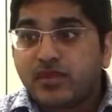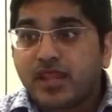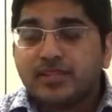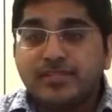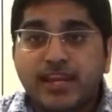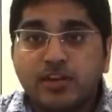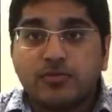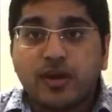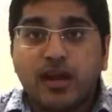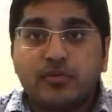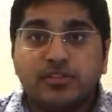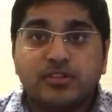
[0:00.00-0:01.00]
Daniel
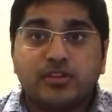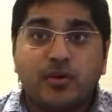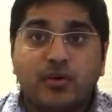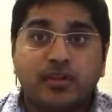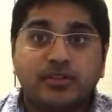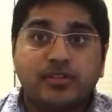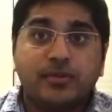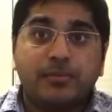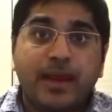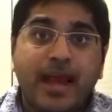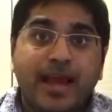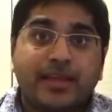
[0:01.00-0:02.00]
Bryan was going to the
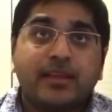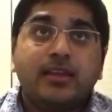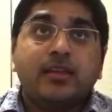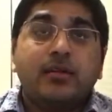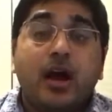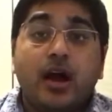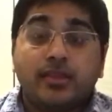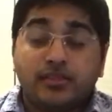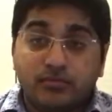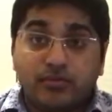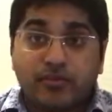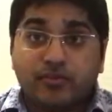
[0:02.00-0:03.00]
back, the
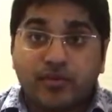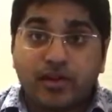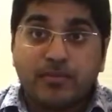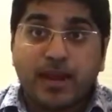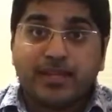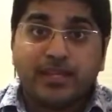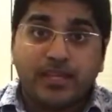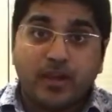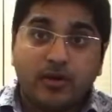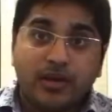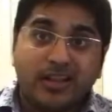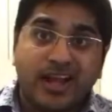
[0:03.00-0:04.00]
referee, Mike
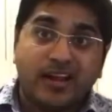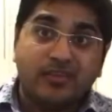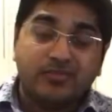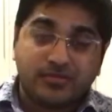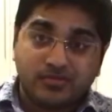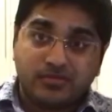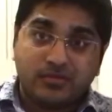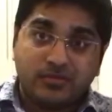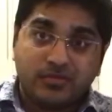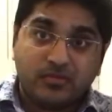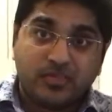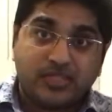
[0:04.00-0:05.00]
Chioda, kind of was
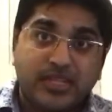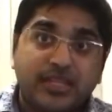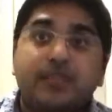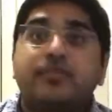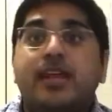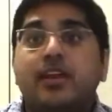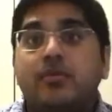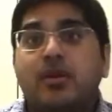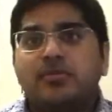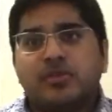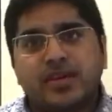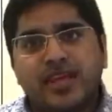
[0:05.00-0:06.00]
seeing if Daniel Bryan
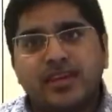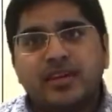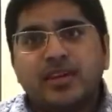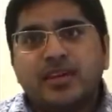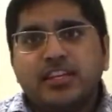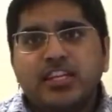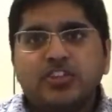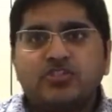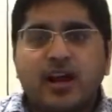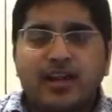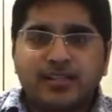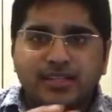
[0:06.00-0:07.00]
was okay. He
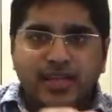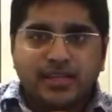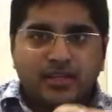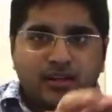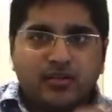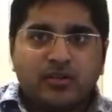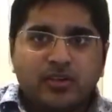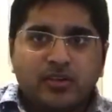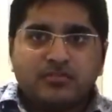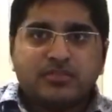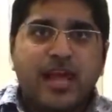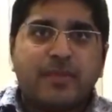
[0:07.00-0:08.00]
tried to,
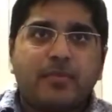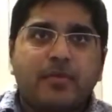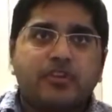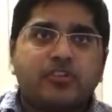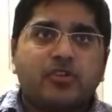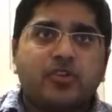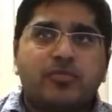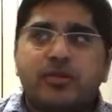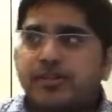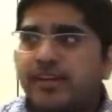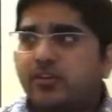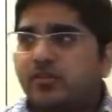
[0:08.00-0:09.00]
tap him on his shoulder, but
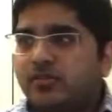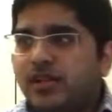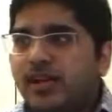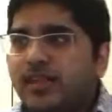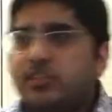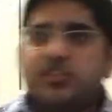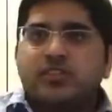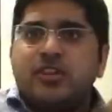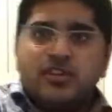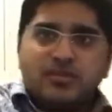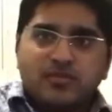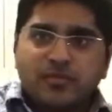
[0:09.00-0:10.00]
Daniel kind of just
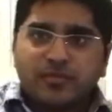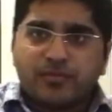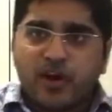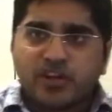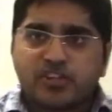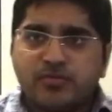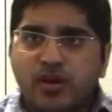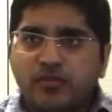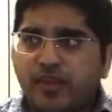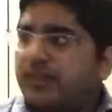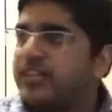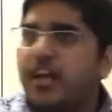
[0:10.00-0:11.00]
brushed him off,
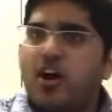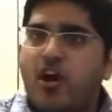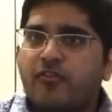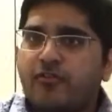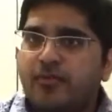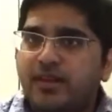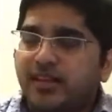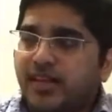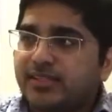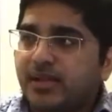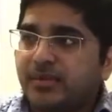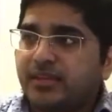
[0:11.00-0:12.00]
like, get off of me,
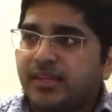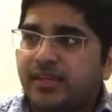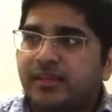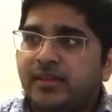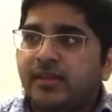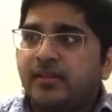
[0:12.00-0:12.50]
like, type of thing.